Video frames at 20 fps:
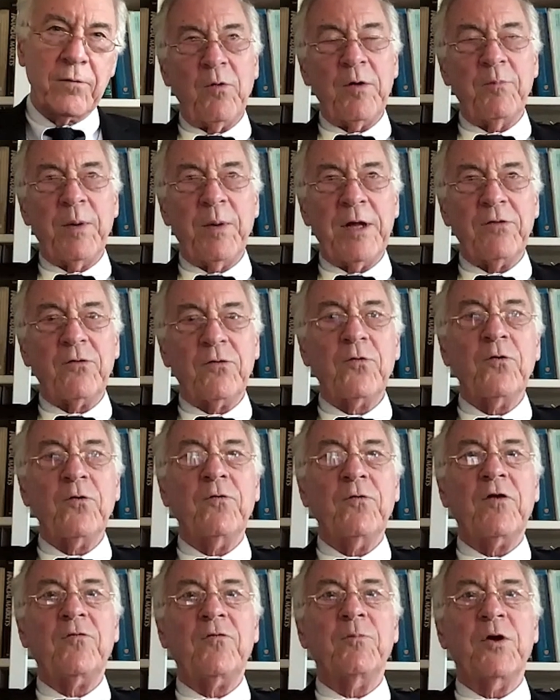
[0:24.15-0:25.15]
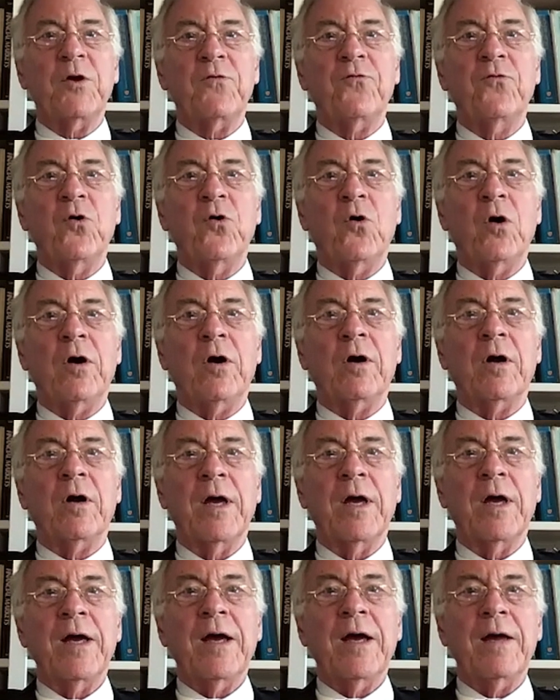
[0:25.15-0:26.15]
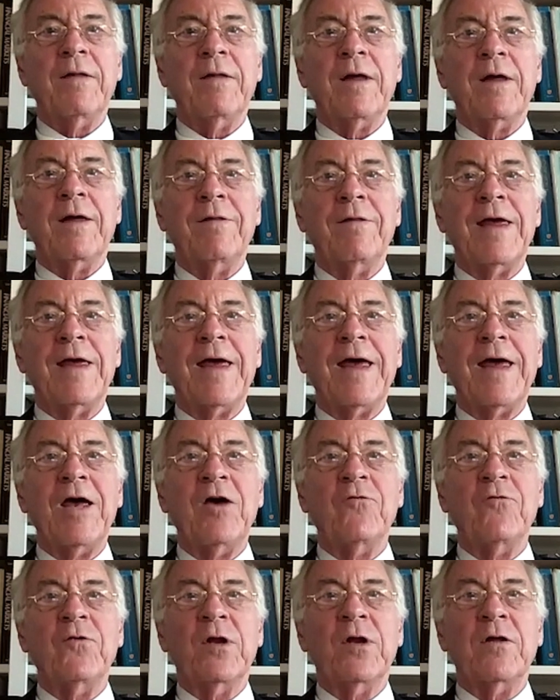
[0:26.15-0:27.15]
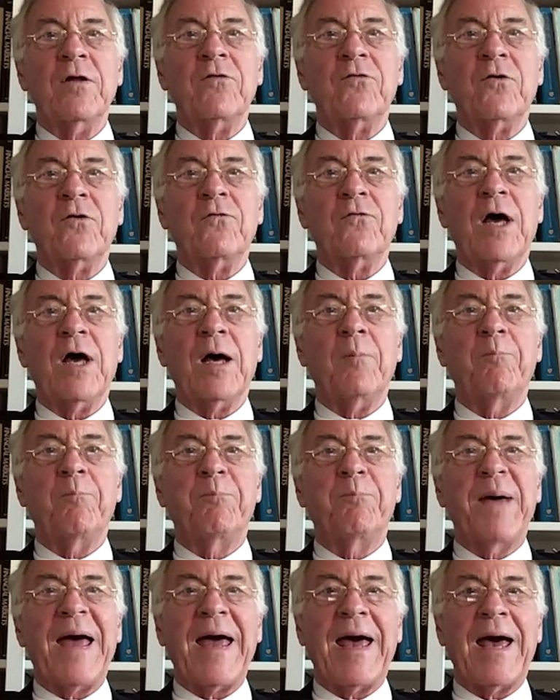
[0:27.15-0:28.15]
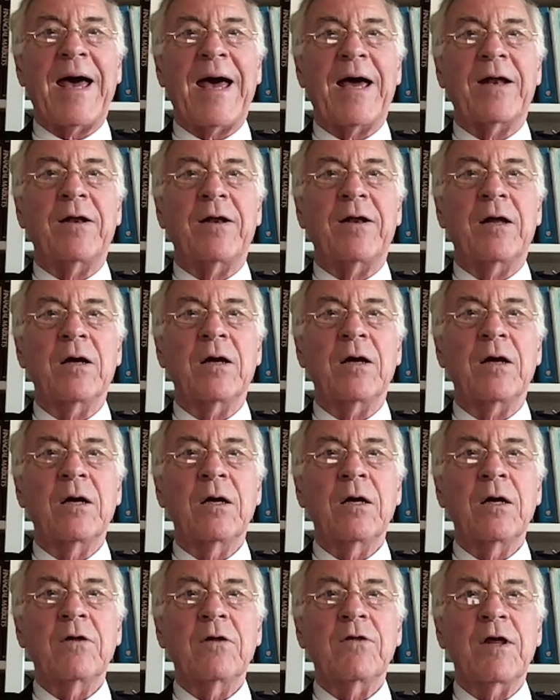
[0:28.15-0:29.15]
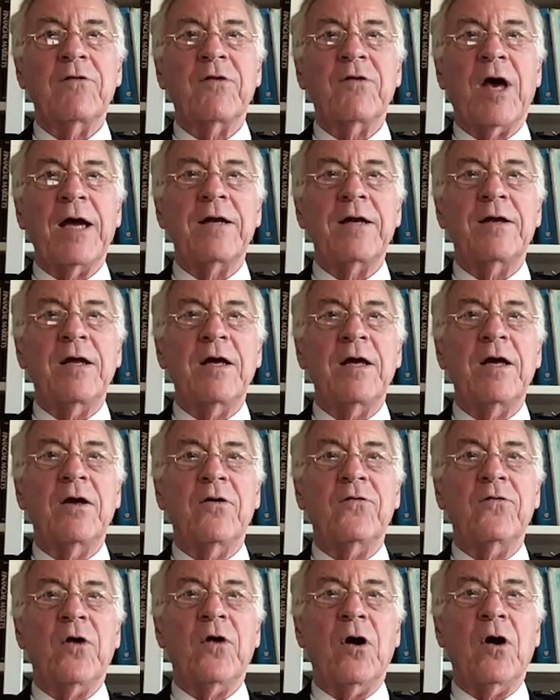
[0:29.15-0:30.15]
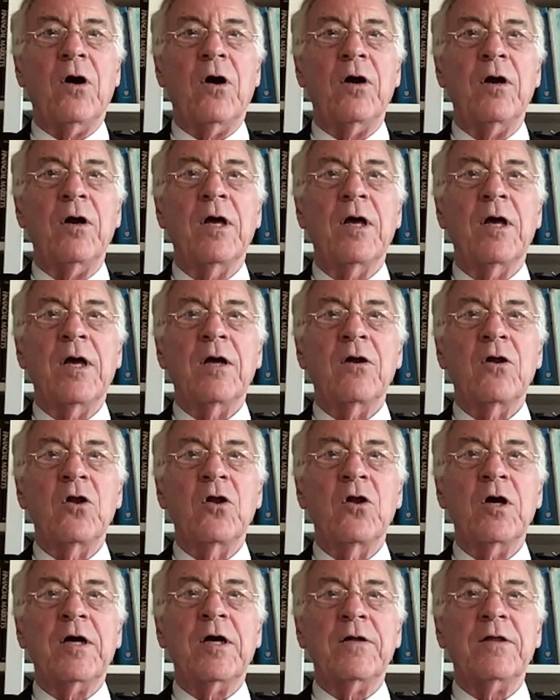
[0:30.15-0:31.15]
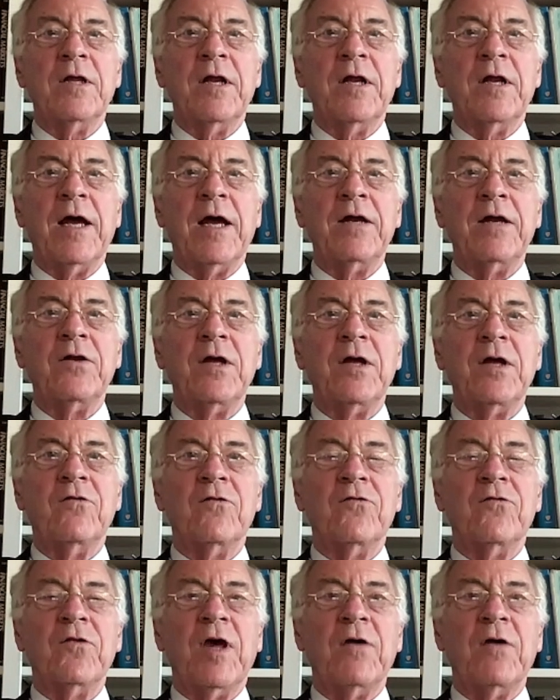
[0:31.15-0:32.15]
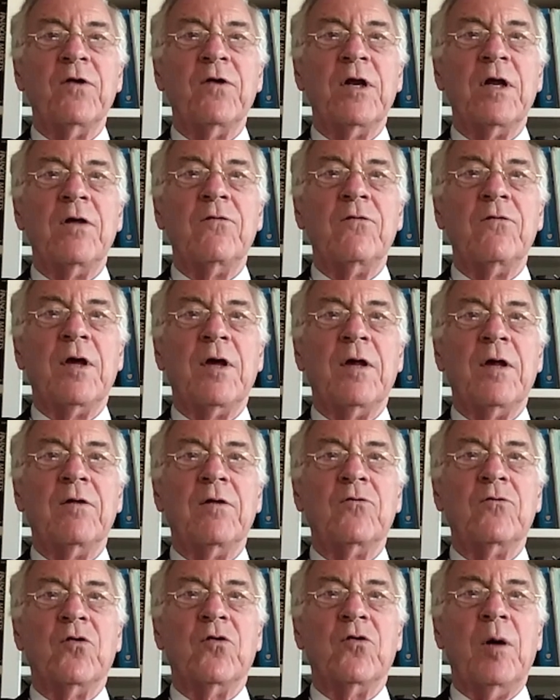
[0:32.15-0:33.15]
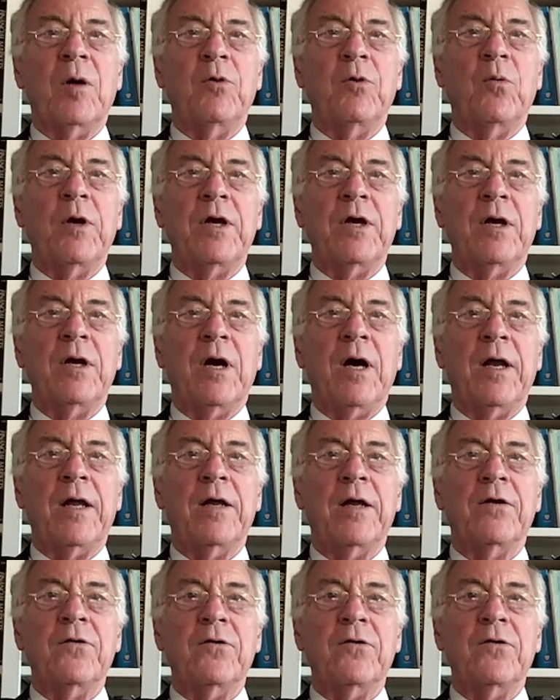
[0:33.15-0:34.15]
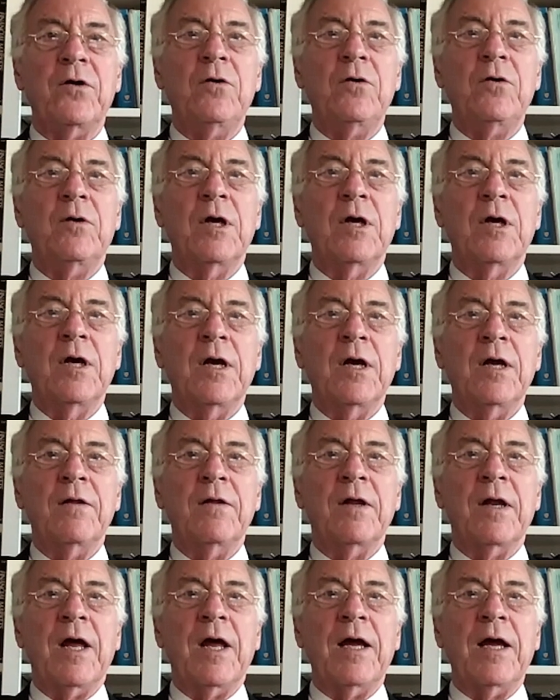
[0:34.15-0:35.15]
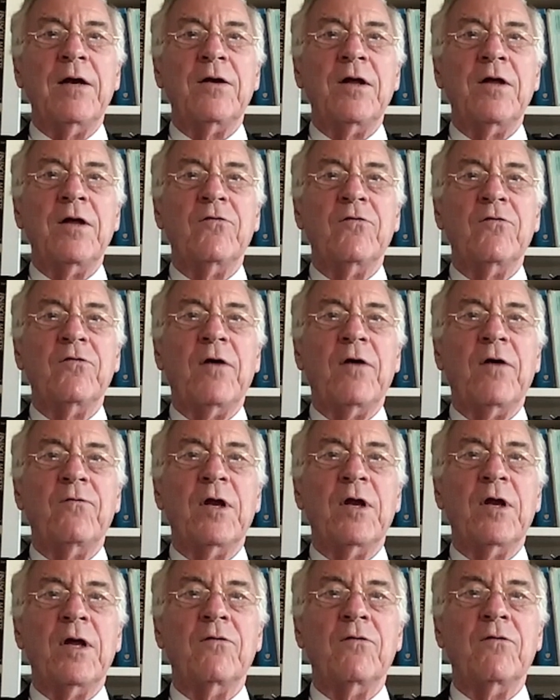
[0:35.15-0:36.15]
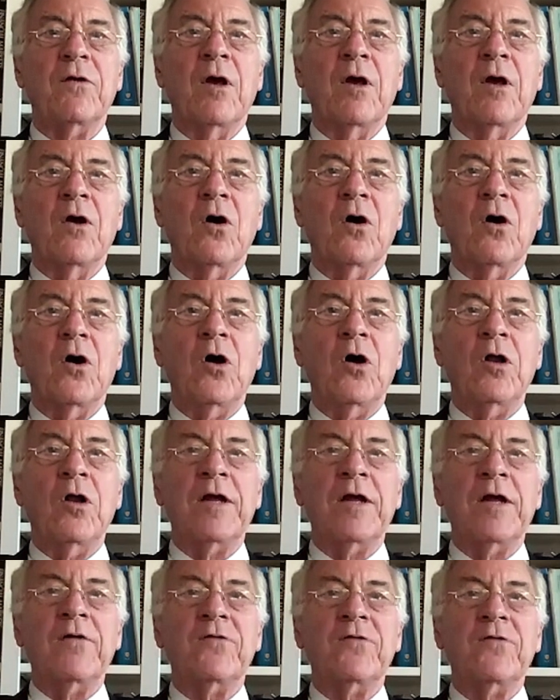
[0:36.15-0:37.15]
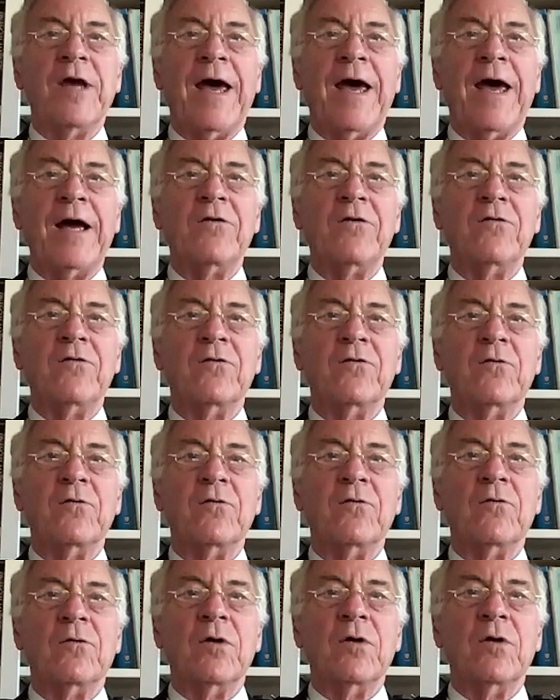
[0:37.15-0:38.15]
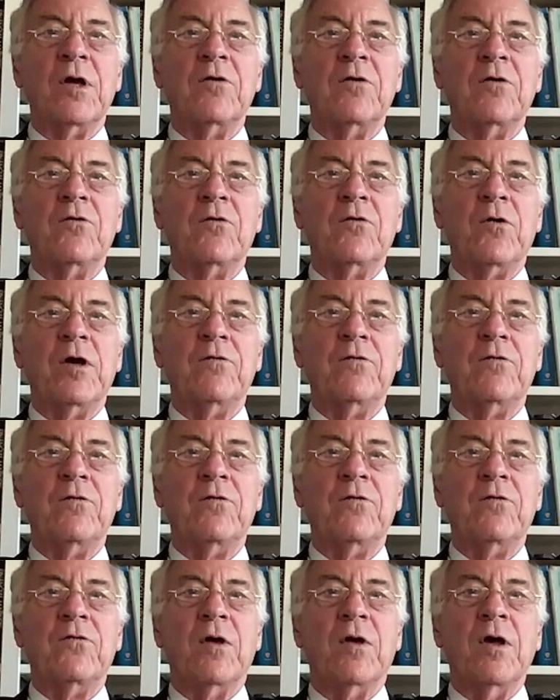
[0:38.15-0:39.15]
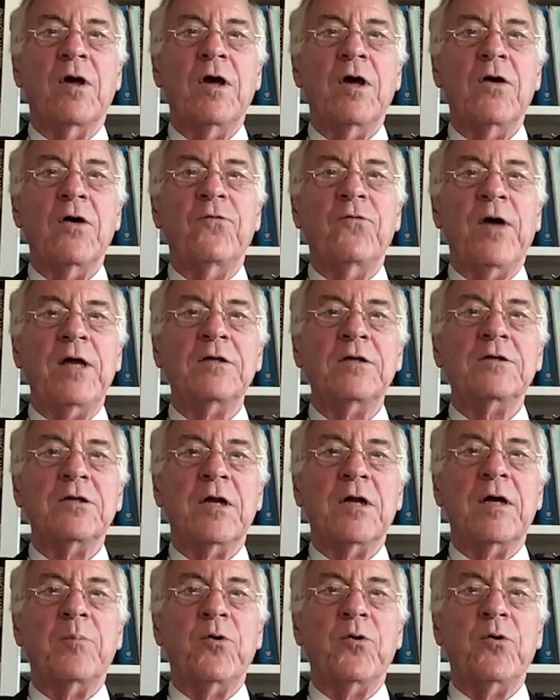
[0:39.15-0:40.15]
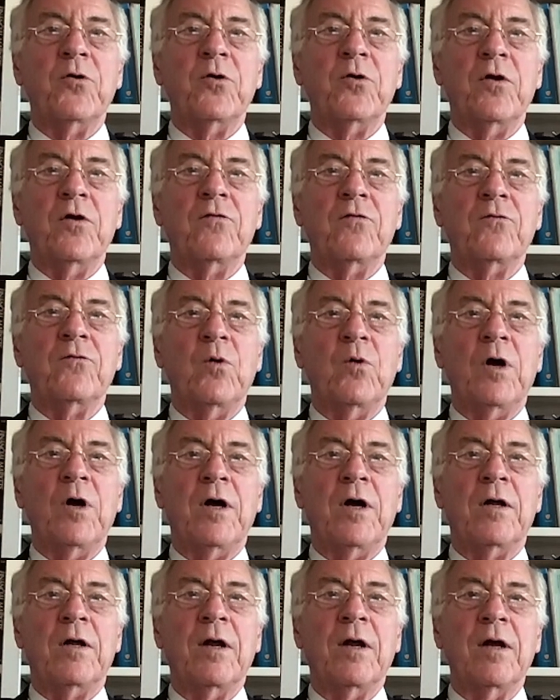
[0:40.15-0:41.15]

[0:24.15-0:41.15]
We've been through this before, and the evidence of how bad these ideas are. Look at the 1970s and the trouble we got into in the 1970s. All these tax increases eventually produced what?